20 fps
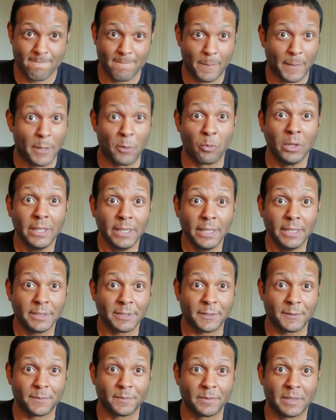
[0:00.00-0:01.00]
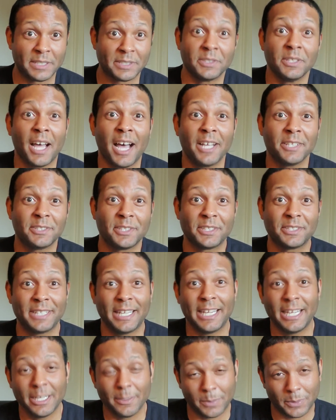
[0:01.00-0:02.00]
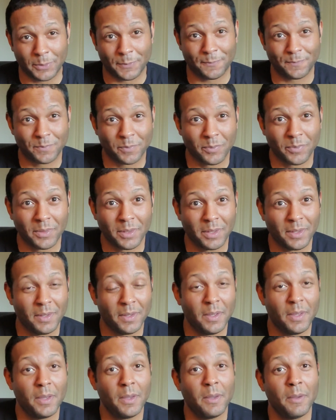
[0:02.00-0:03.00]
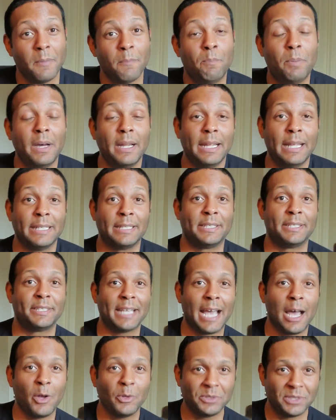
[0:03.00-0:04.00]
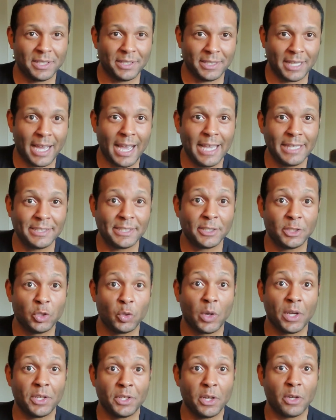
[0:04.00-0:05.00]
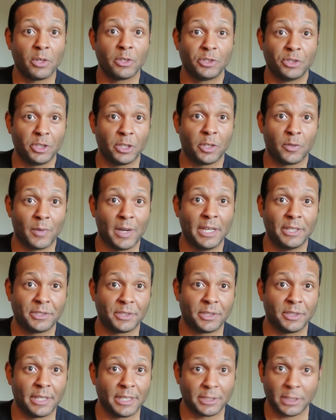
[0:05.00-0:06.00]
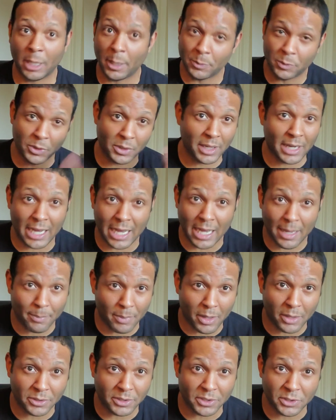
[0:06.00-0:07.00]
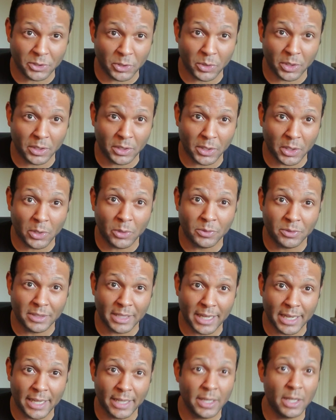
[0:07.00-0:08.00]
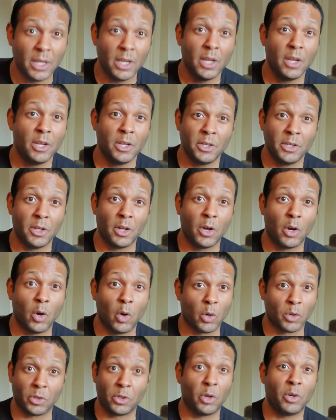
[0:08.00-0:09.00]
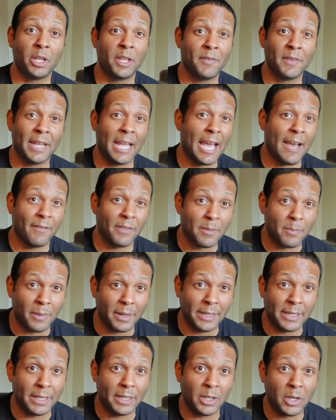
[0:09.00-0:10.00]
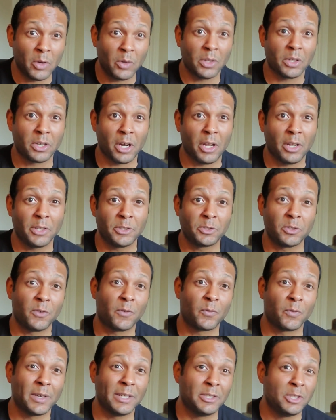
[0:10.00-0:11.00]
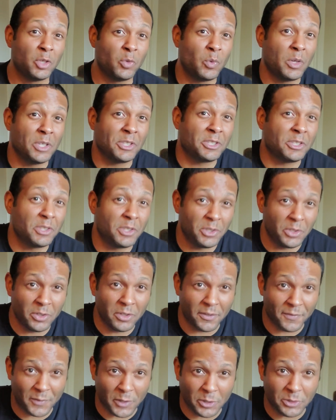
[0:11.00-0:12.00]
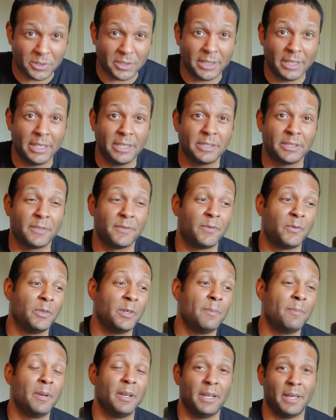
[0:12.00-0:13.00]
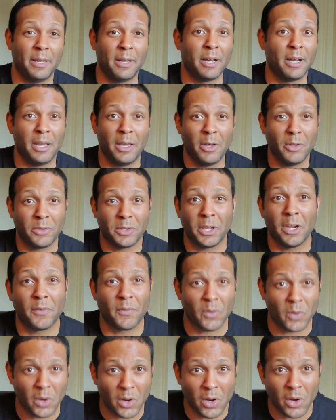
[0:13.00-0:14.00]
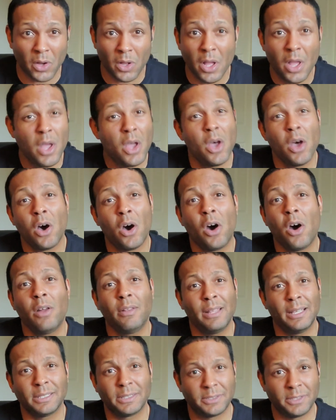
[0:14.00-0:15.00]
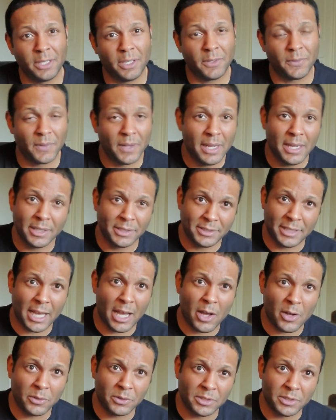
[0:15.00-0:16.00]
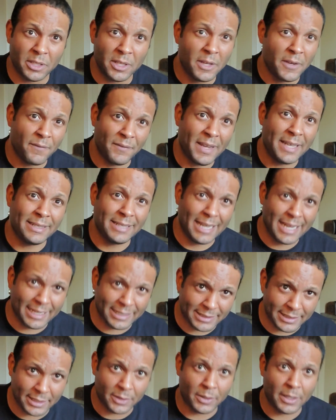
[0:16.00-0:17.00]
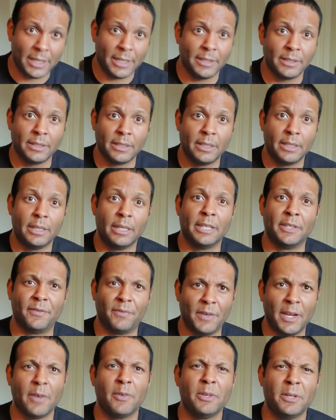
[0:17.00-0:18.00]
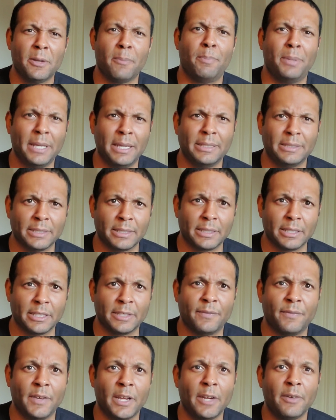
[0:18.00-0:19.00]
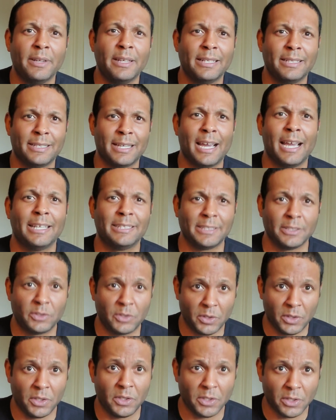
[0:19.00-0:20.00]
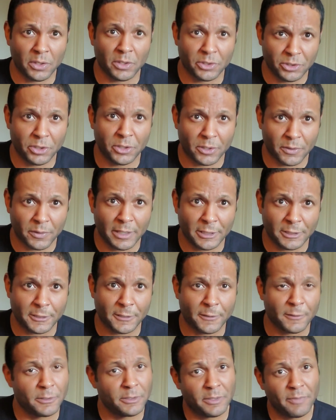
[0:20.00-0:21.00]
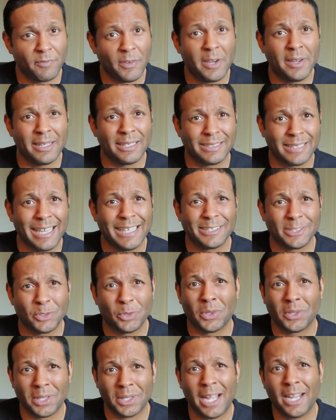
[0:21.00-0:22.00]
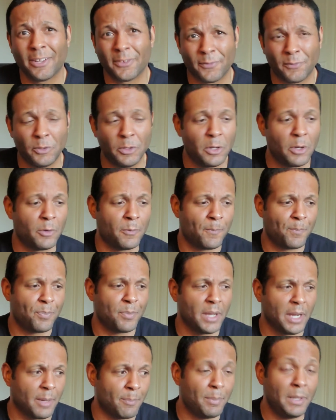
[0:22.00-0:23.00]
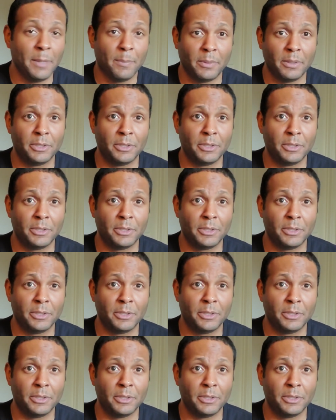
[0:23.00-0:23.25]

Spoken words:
It really isn't. It's non-sustainable. But it sounds enticing to a younger generation that's up to their eyeballs in student loan debt, or don't even have the money to go to college, so free tuition to universities and free health care for all. All that stuff sounds fantastic, right? It's very appeasing. It's very enticing to the younger generation. It's very enticing to a lot of, people